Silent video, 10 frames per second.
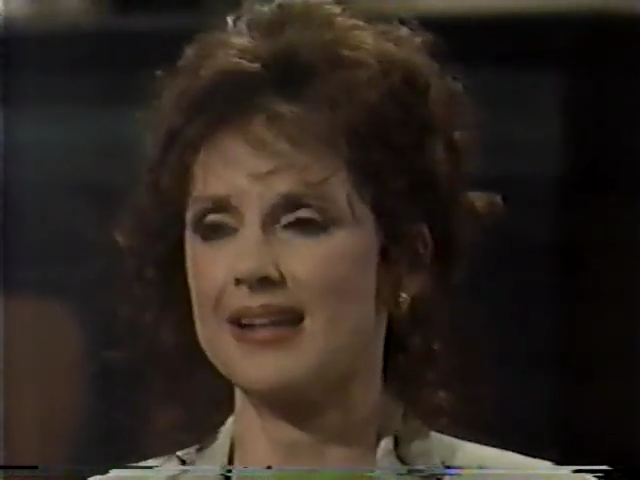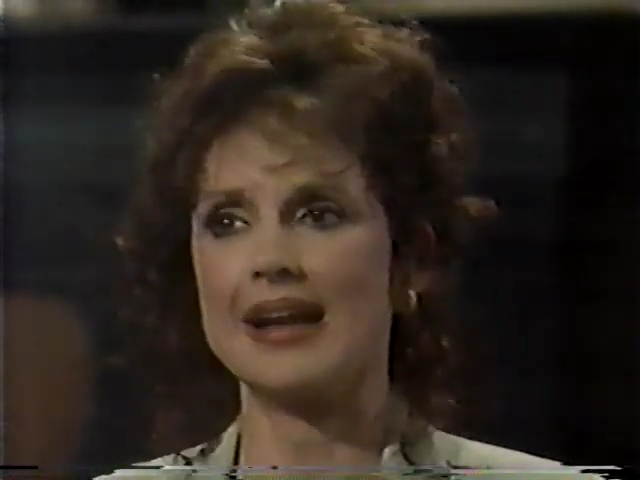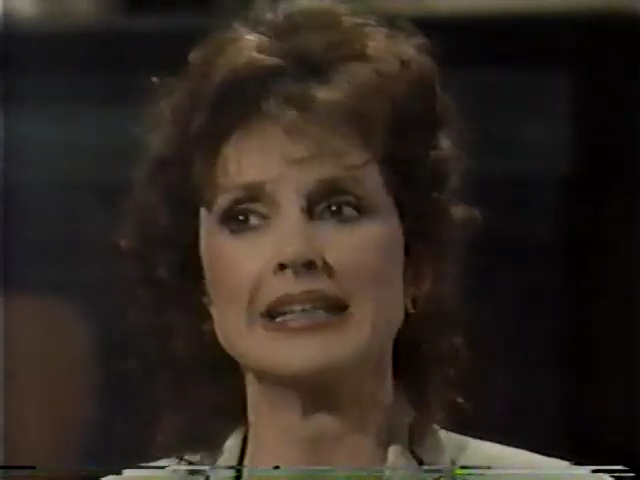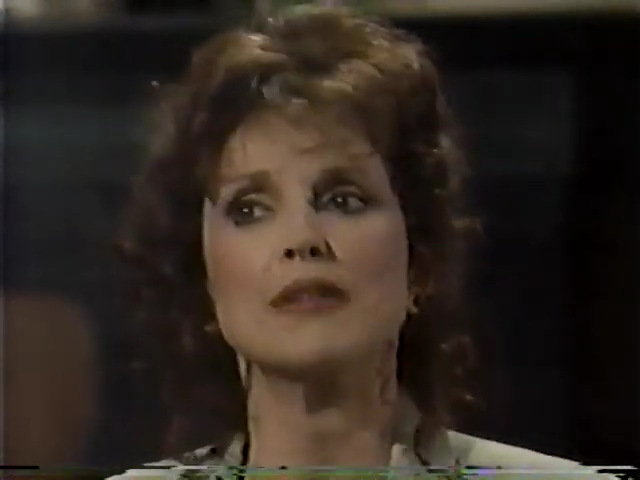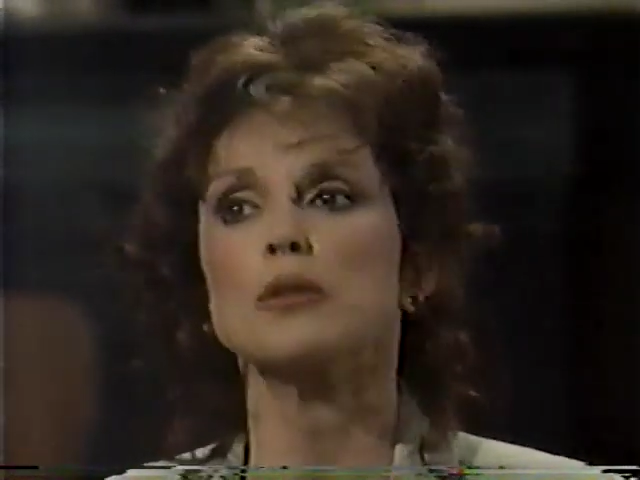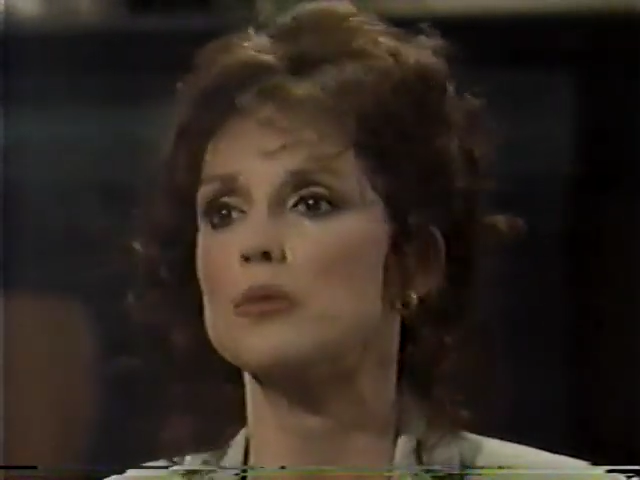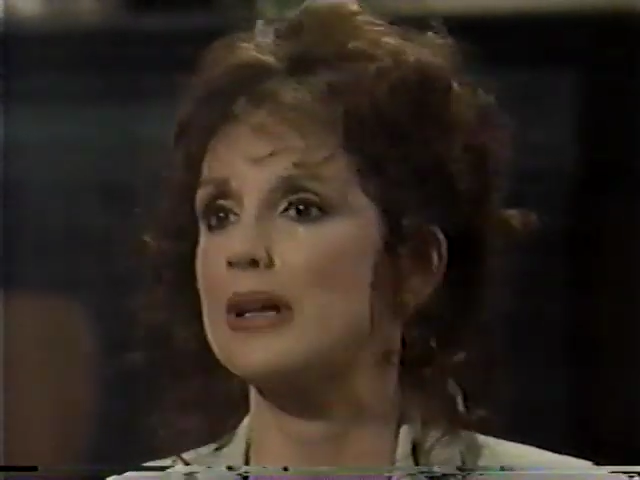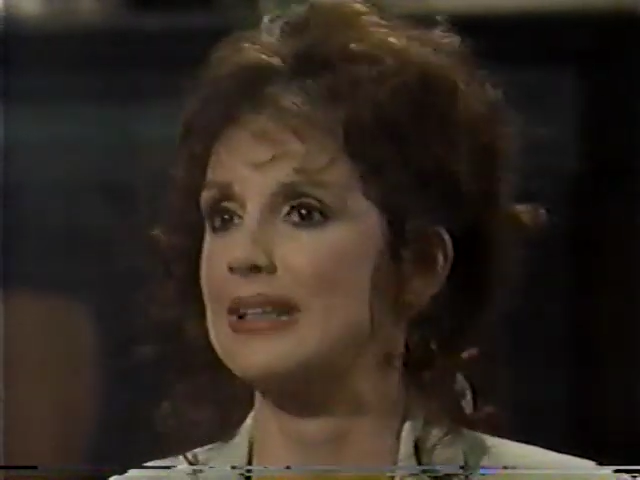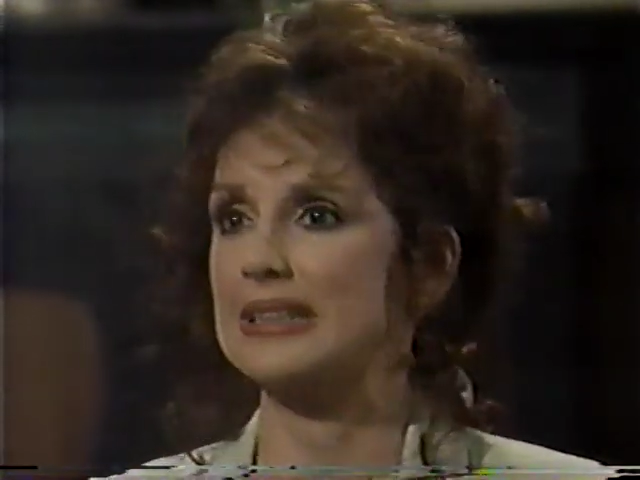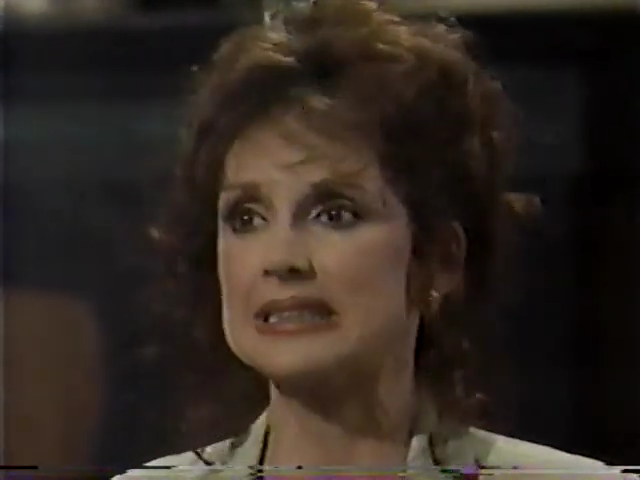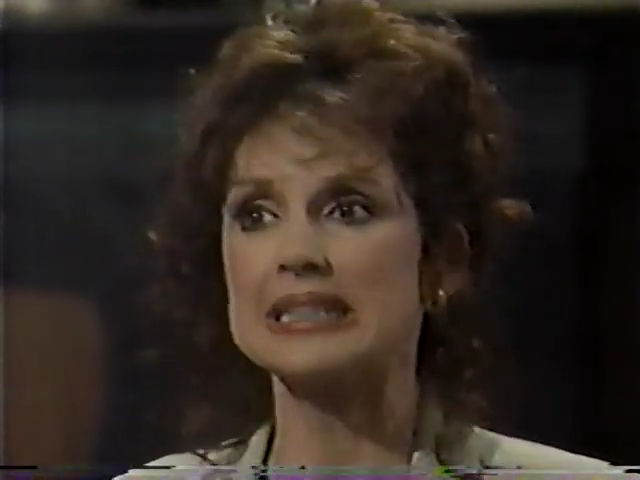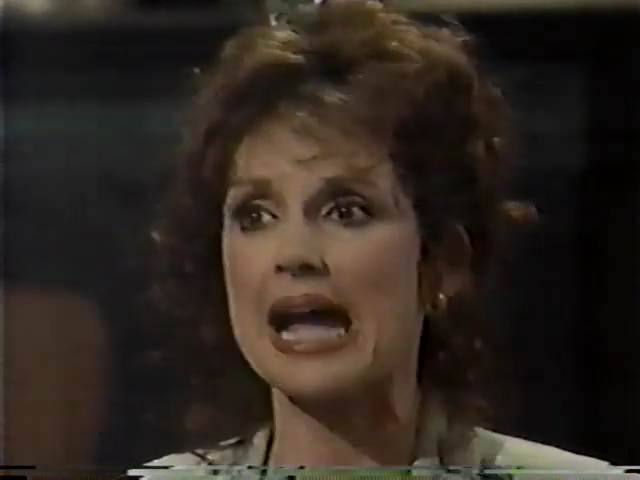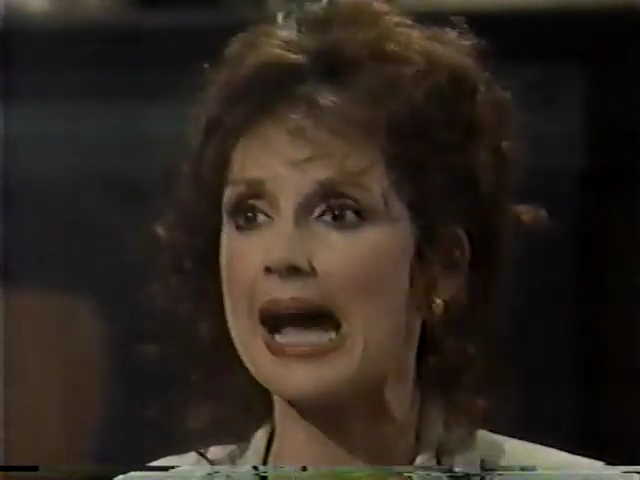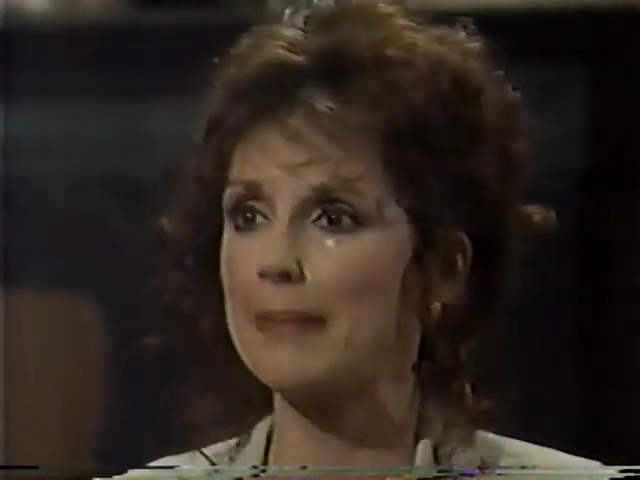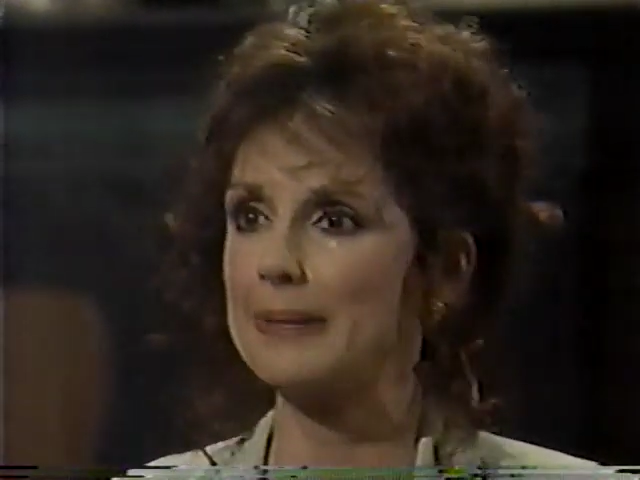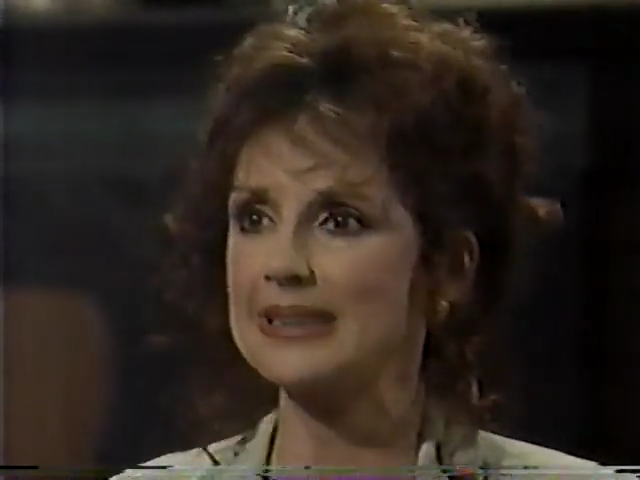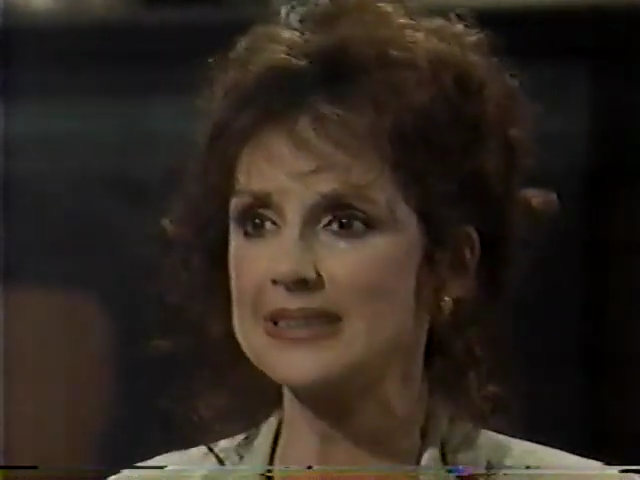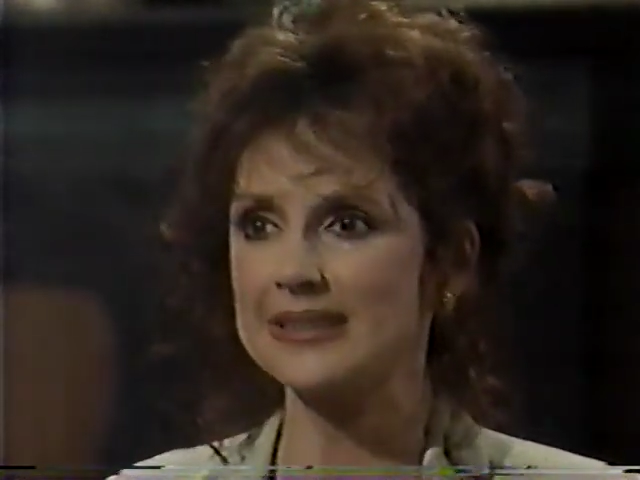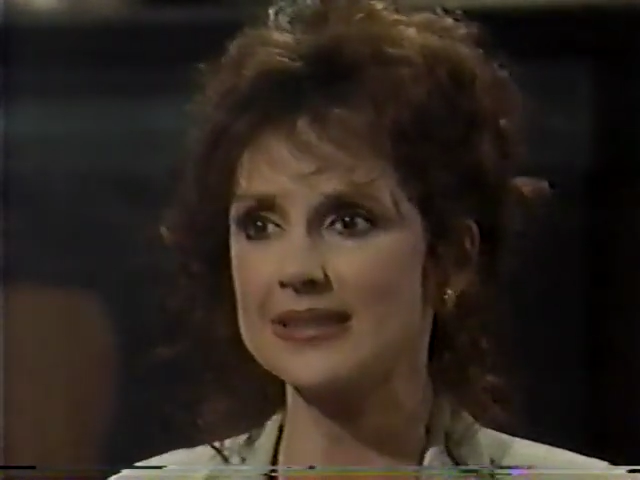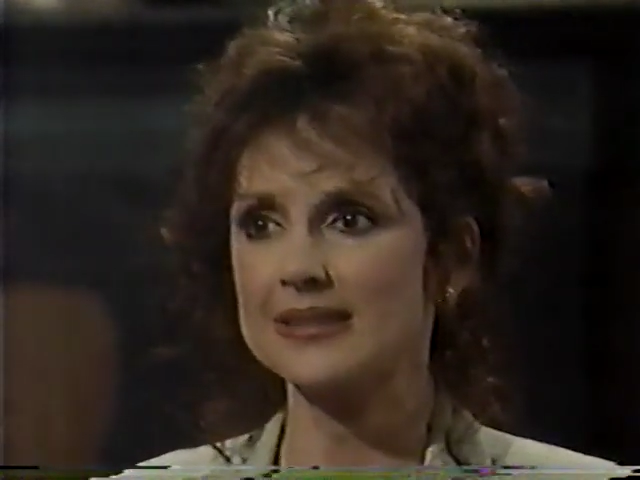I never wanted this to happen.
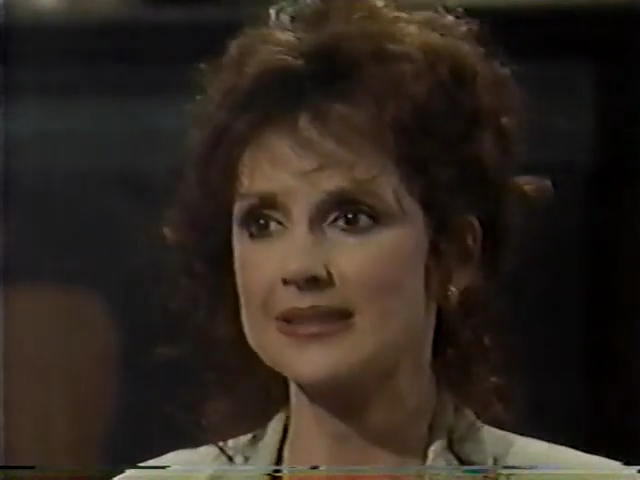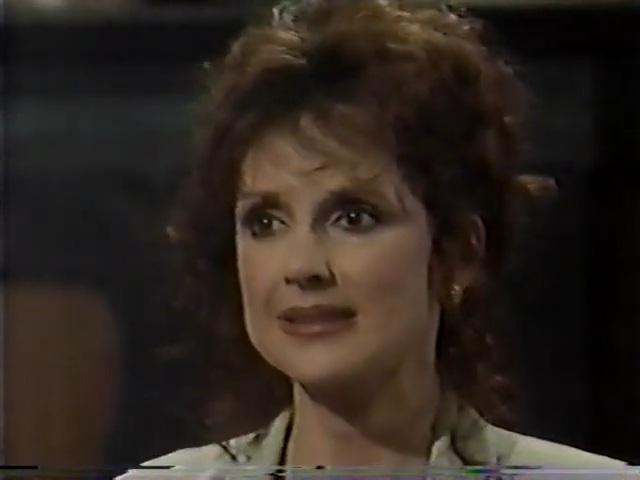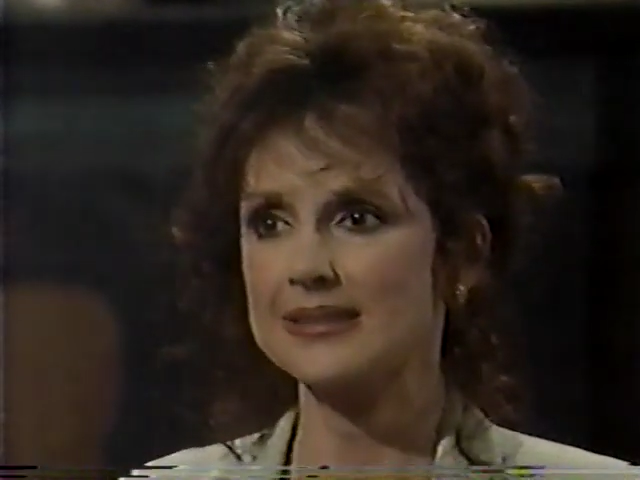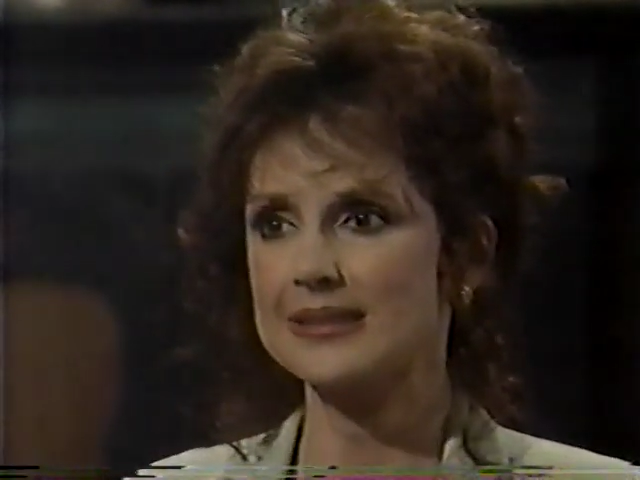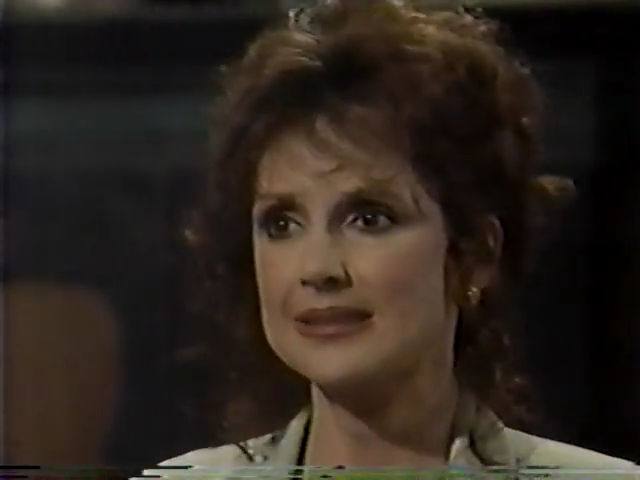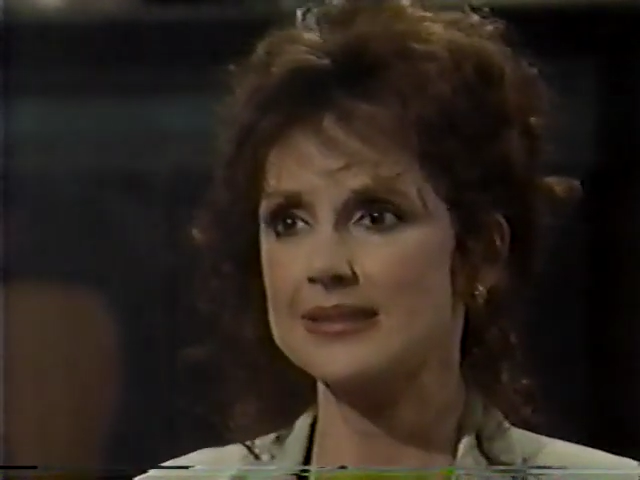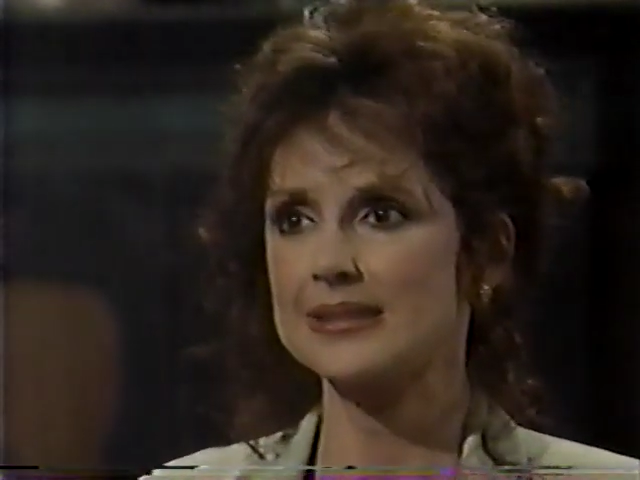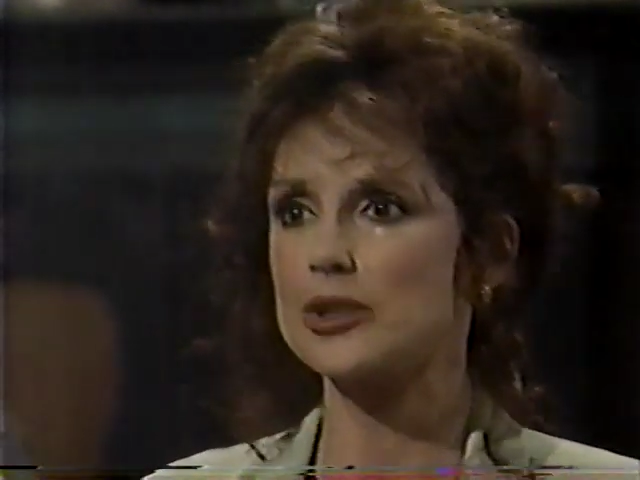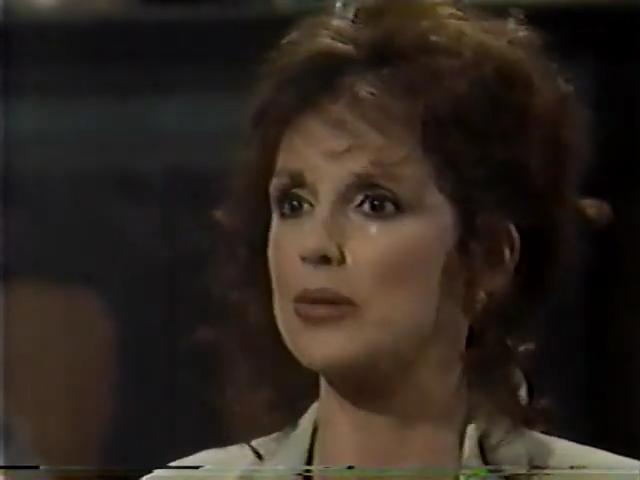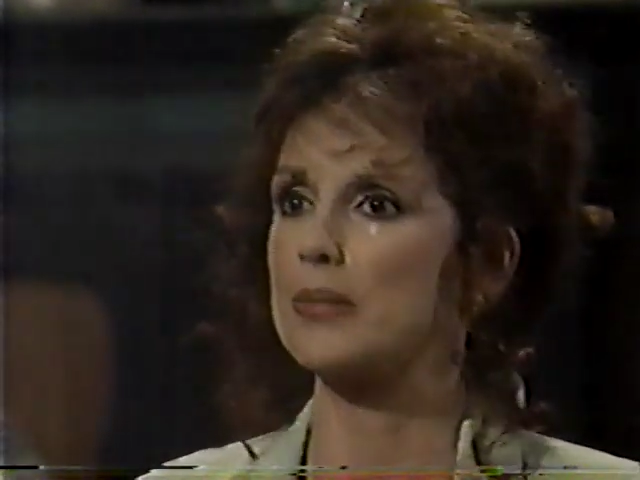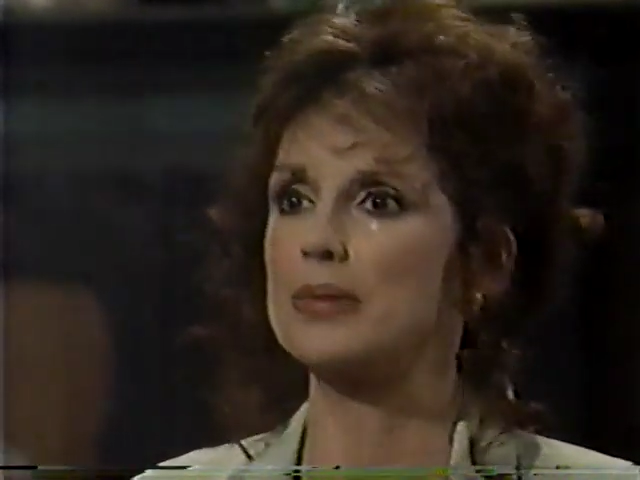Don't